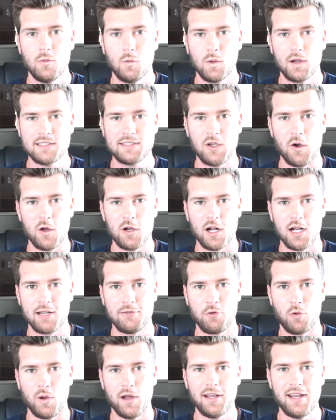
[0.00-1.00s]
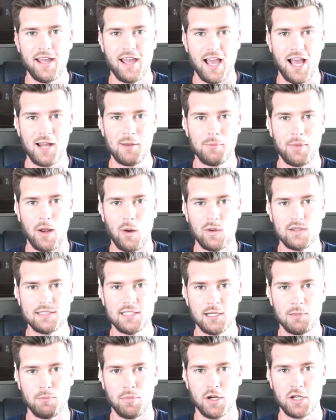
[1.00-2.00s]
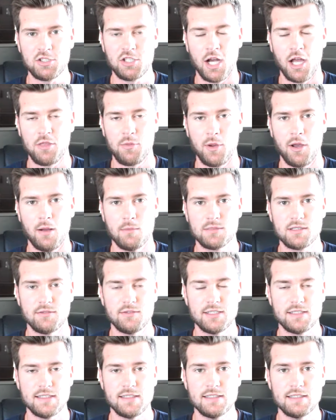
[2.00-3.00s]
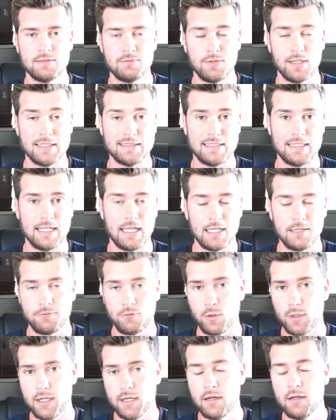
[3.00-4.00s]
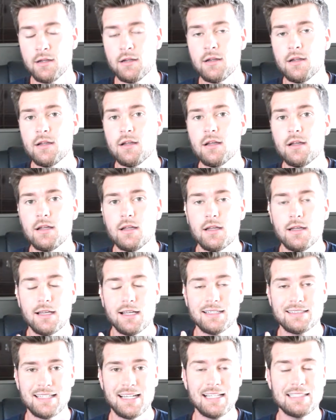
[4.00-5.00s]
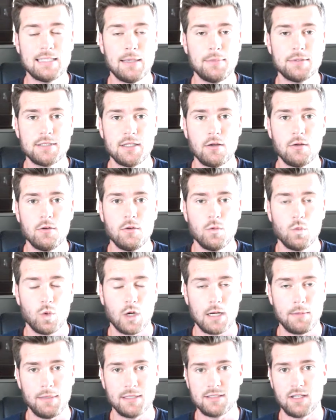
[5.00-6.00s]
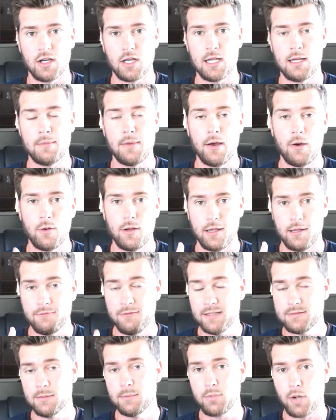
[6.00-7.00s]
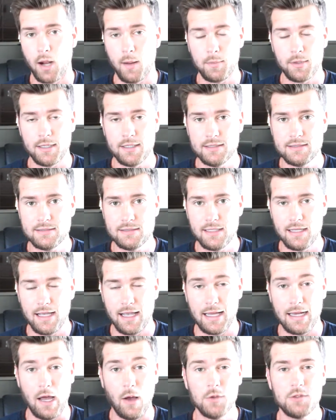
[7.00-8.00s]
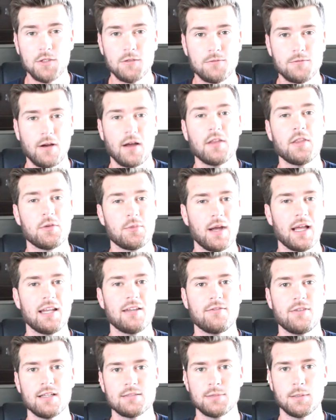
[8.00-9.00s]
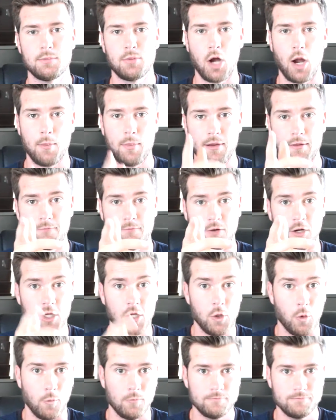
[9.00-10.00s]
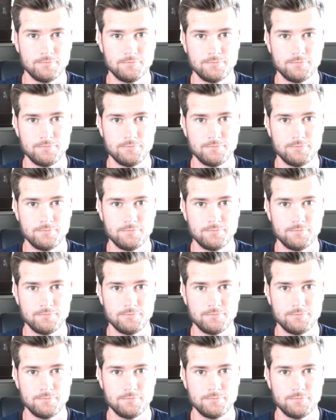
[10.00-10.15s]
What is going on, everyone? Adam Powers here, Berkshire Hathaway Home Services in Valencia, California. In today's episode, we're going to be talking about investment properties and how to find the right investment property for you.